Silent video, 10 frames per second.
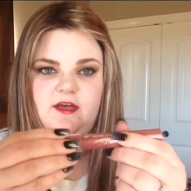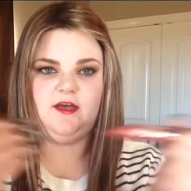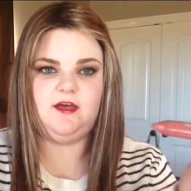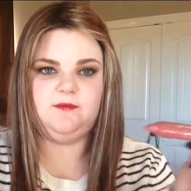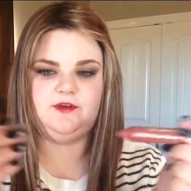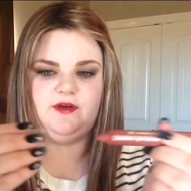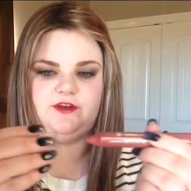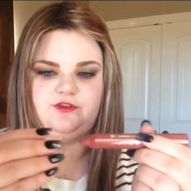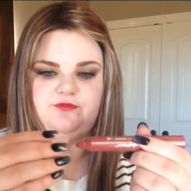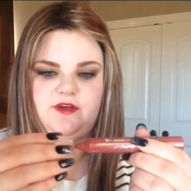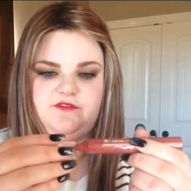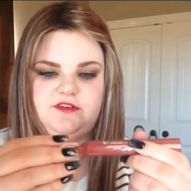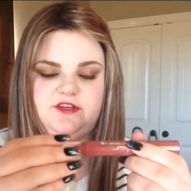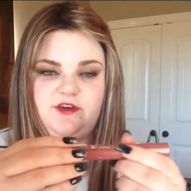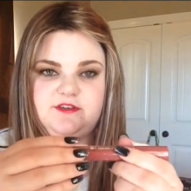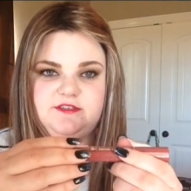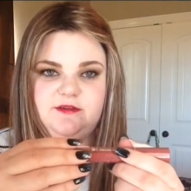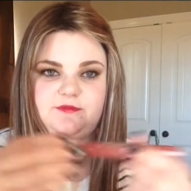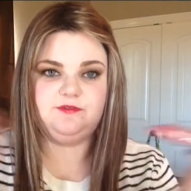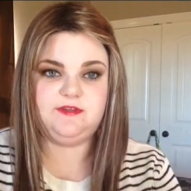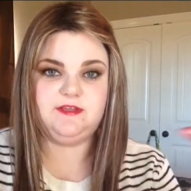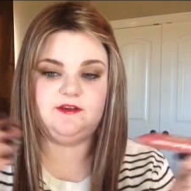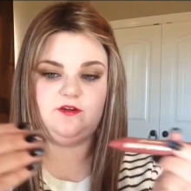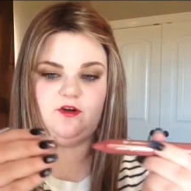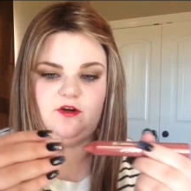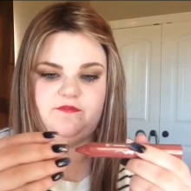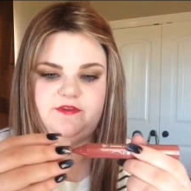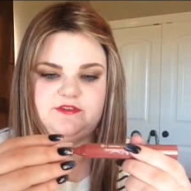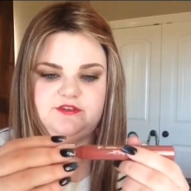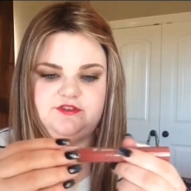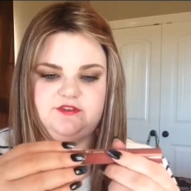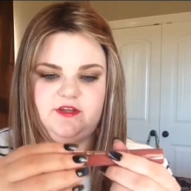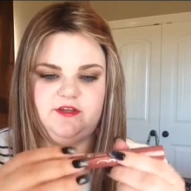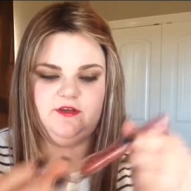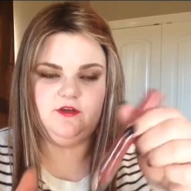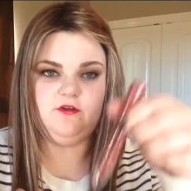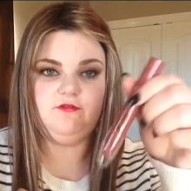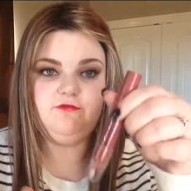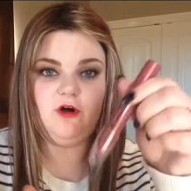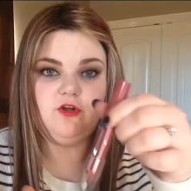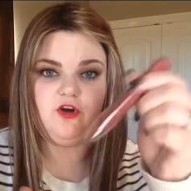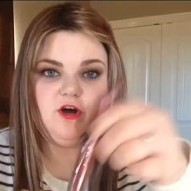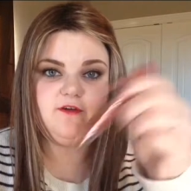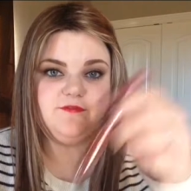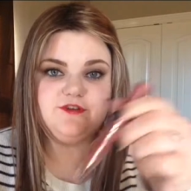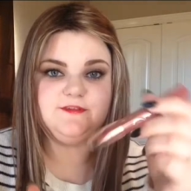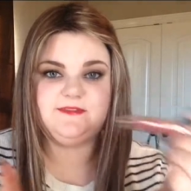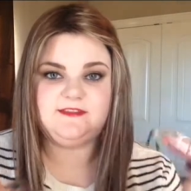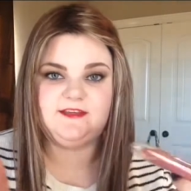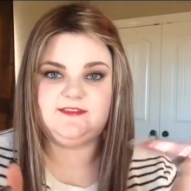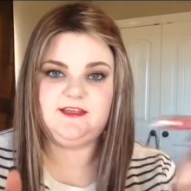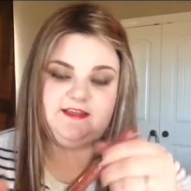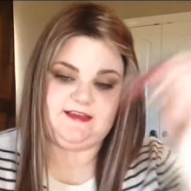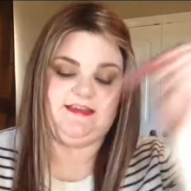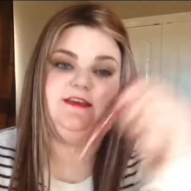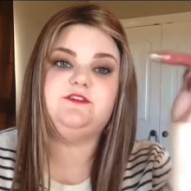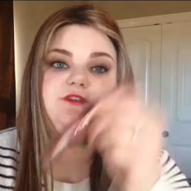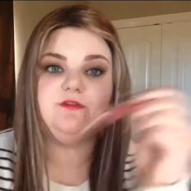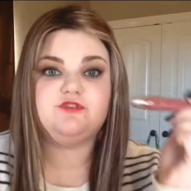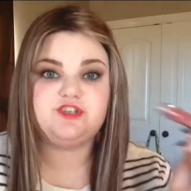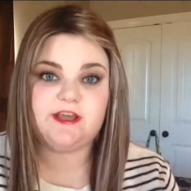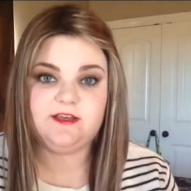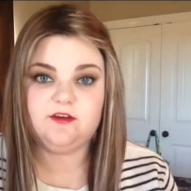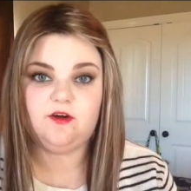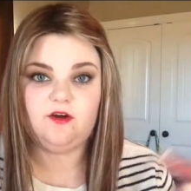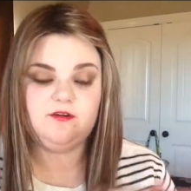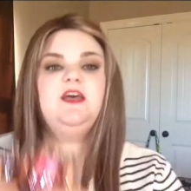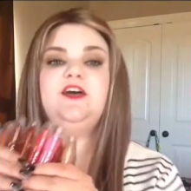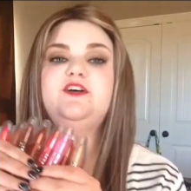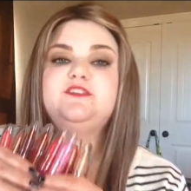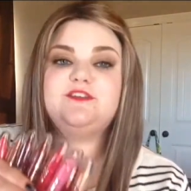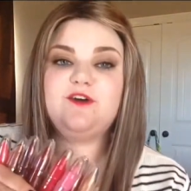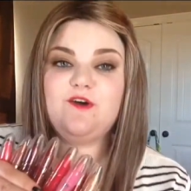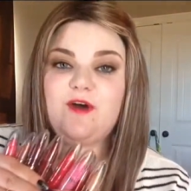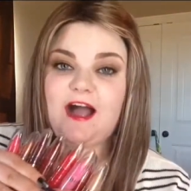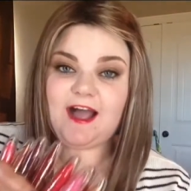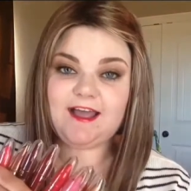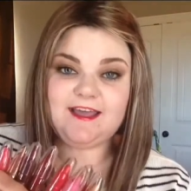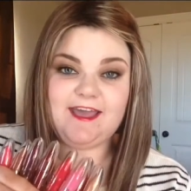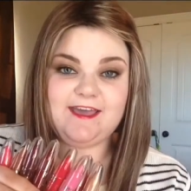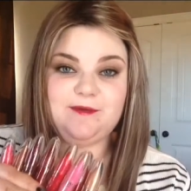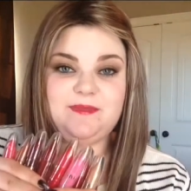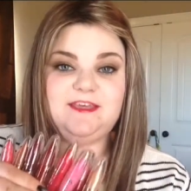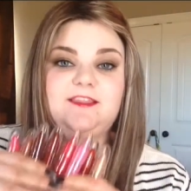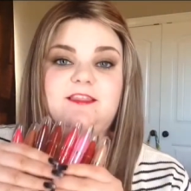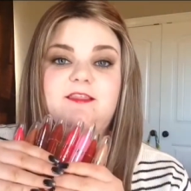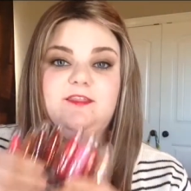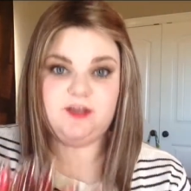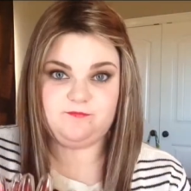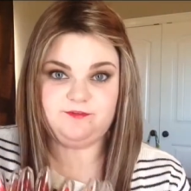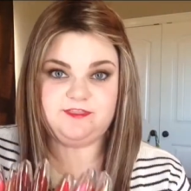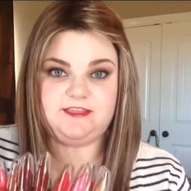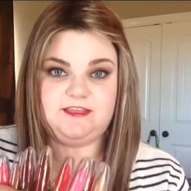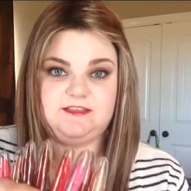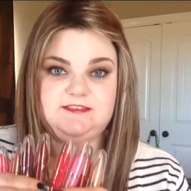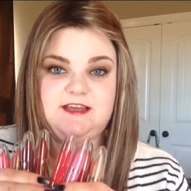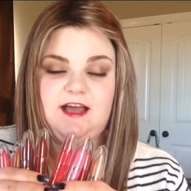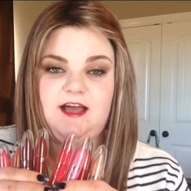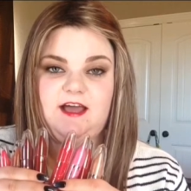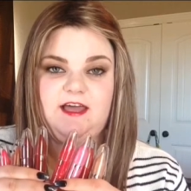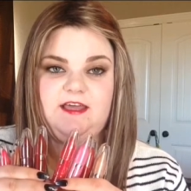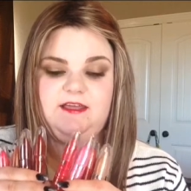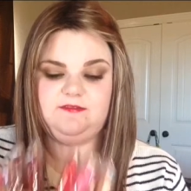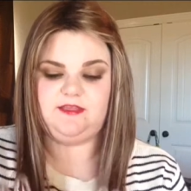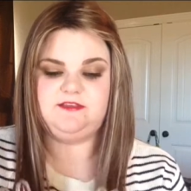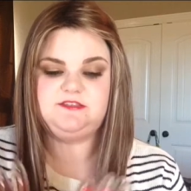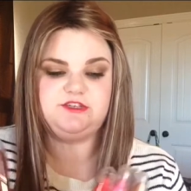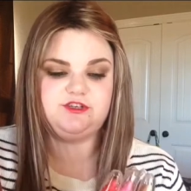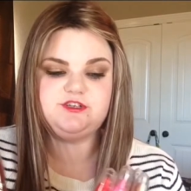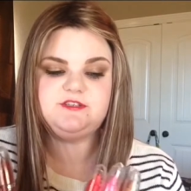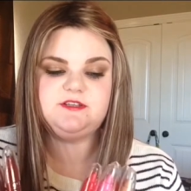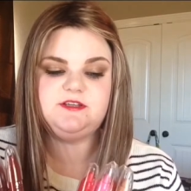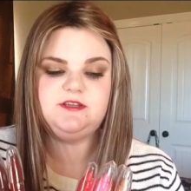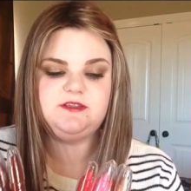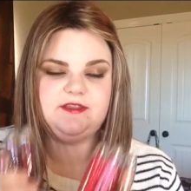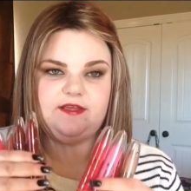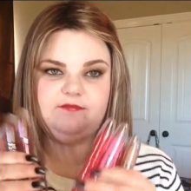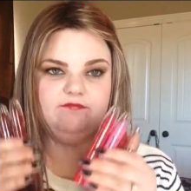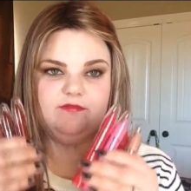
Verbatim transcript: You know, I do have to tug some to get it off. It doesn't just like fall off or something like that. Like I can't, you know, shake it off. So I am in love with these. I like seriously that